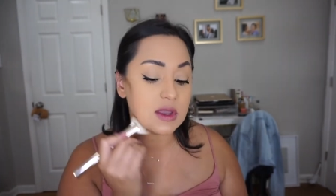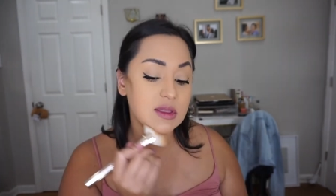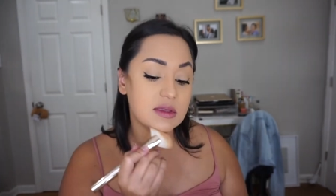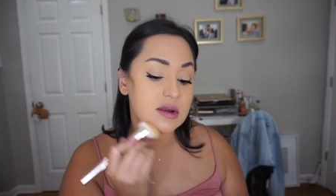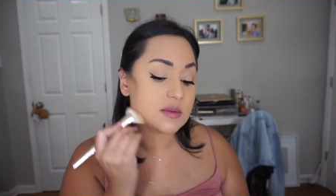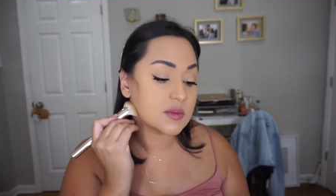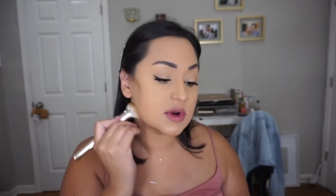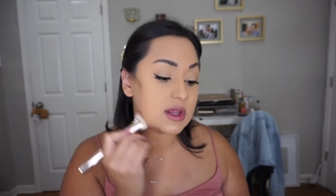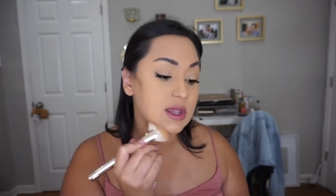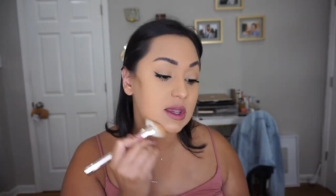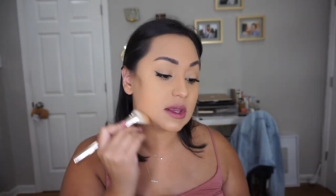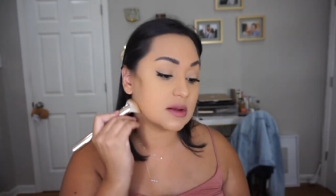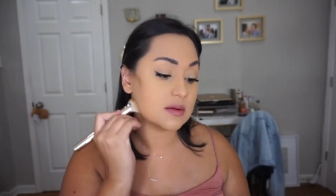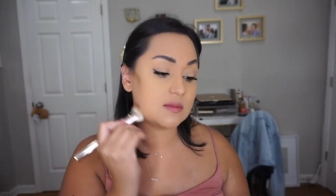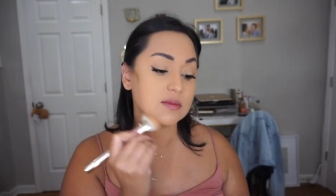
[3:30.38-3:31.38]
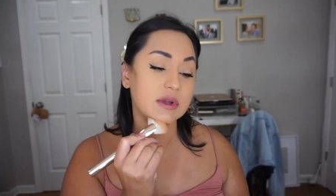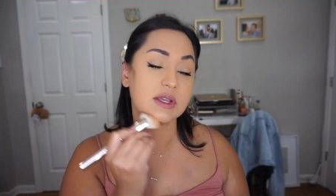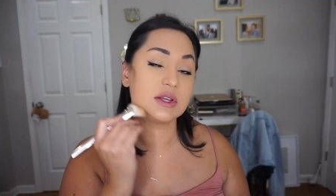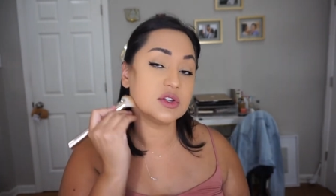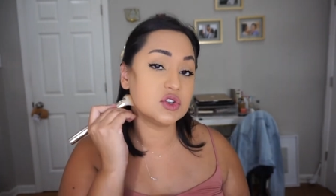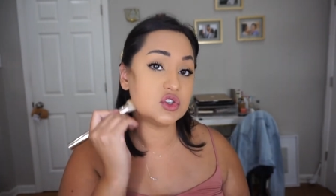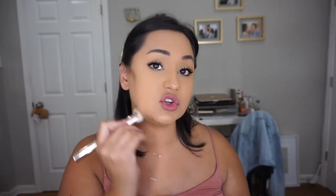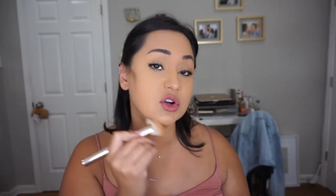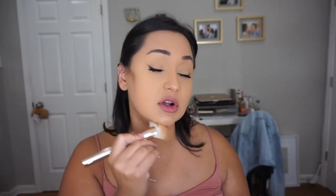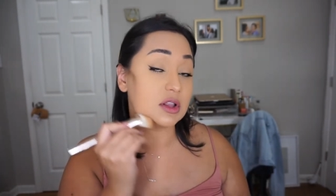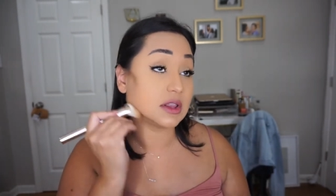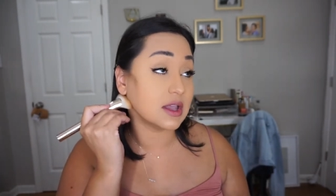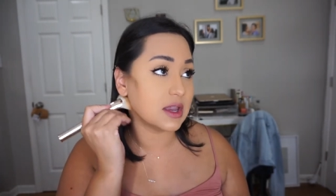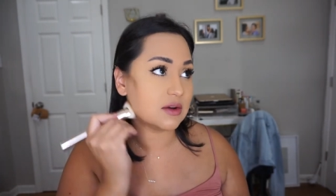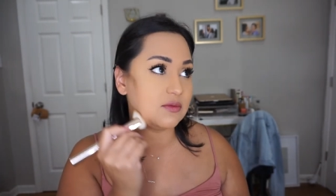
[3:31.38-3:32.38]
And then I'm gonna hit my
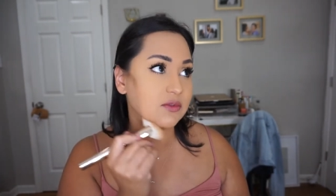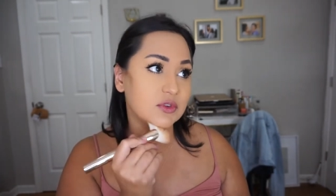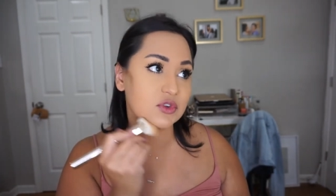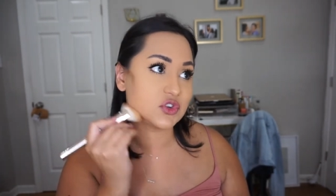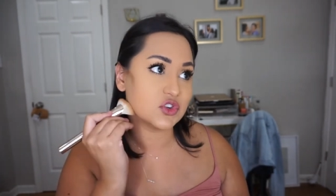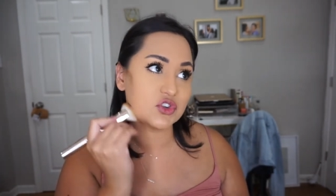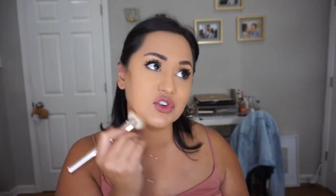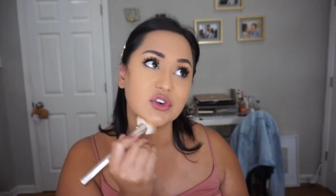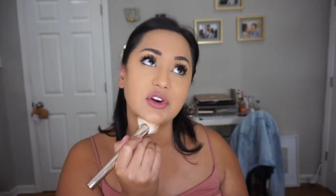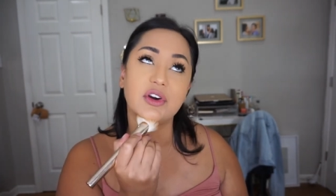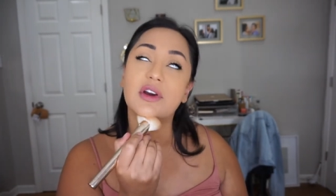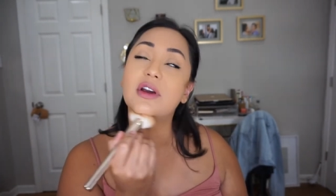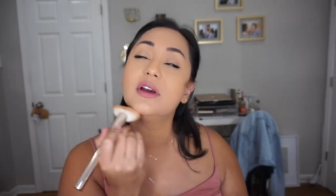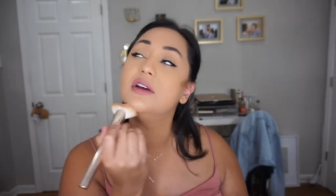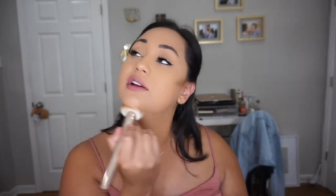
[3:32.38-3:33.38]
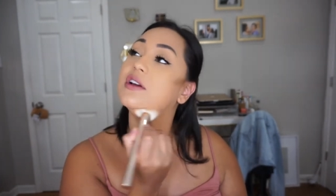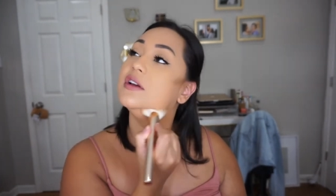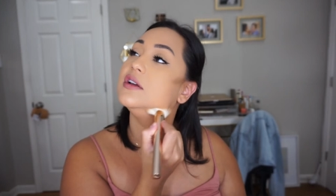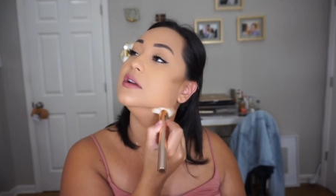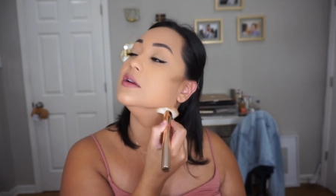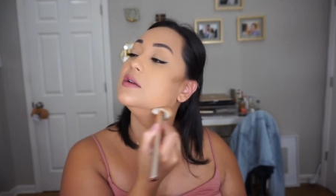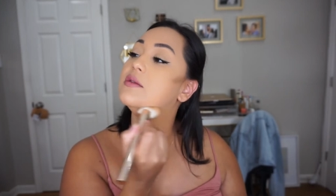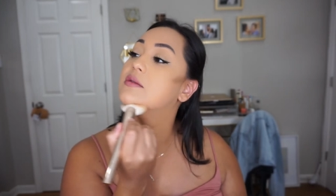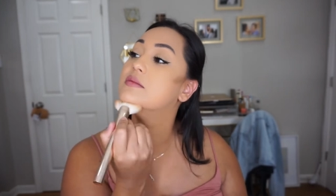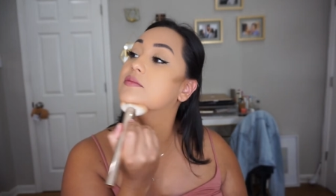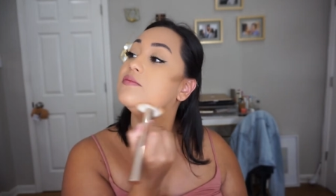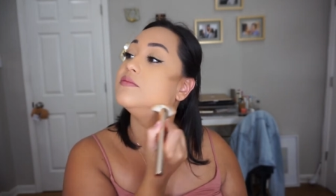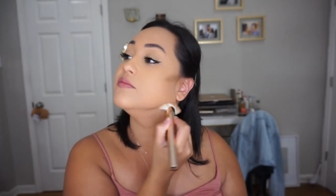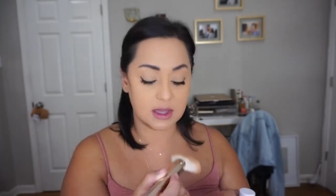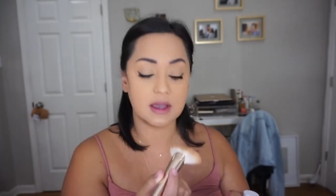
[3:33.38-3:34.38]
jawline for sure
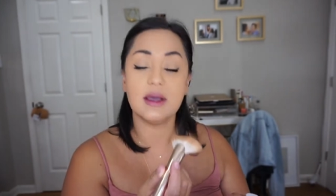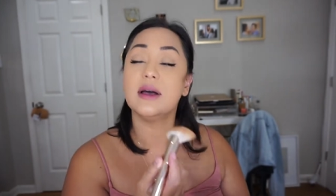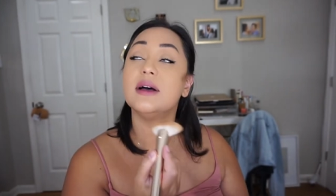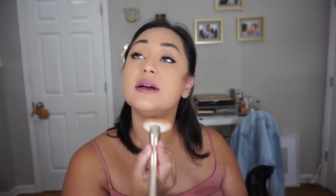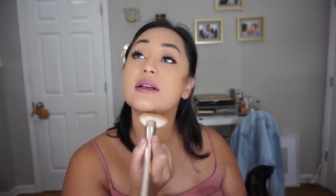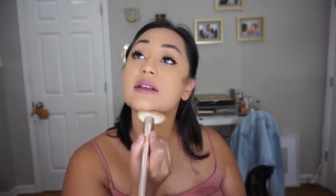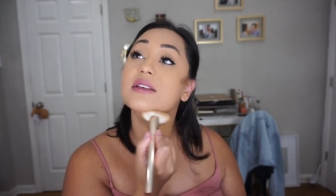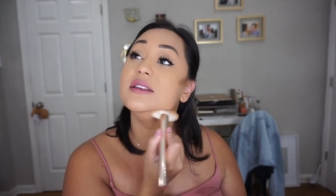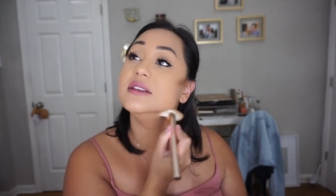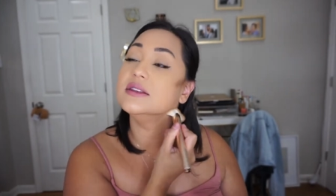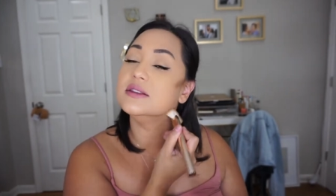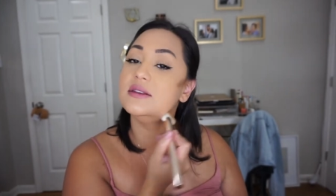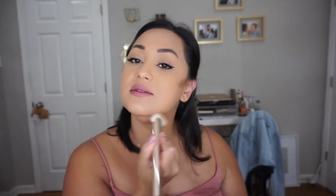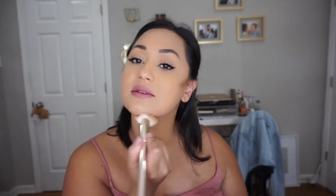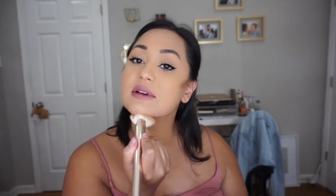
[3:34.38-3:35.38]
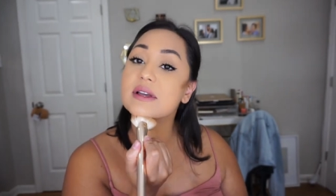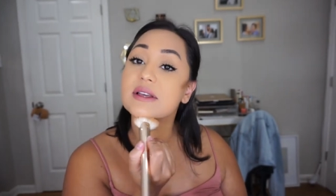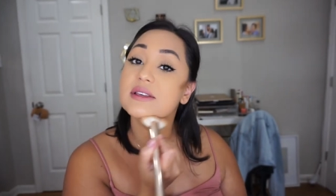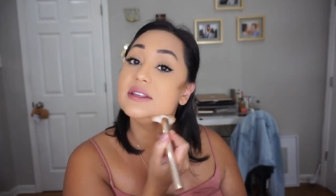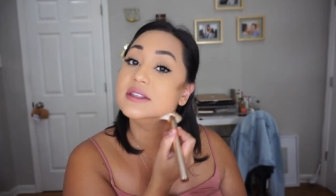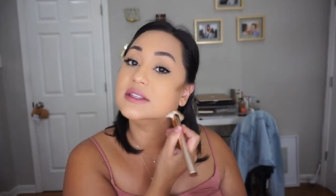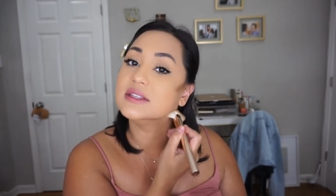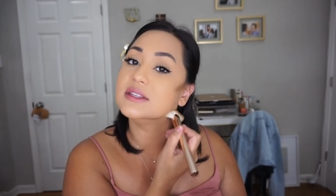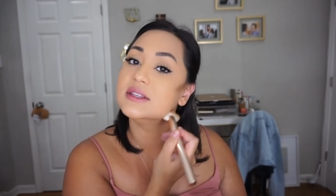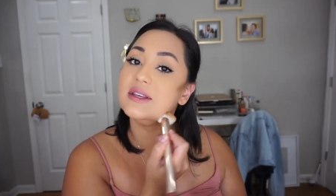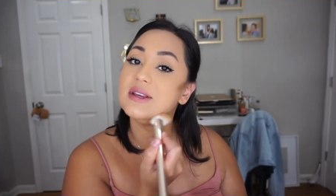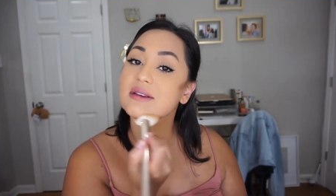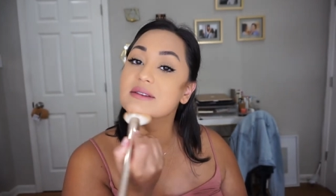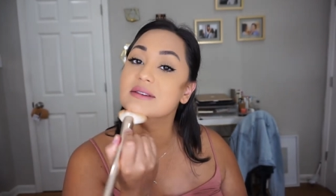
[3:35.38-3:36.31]
because you guys,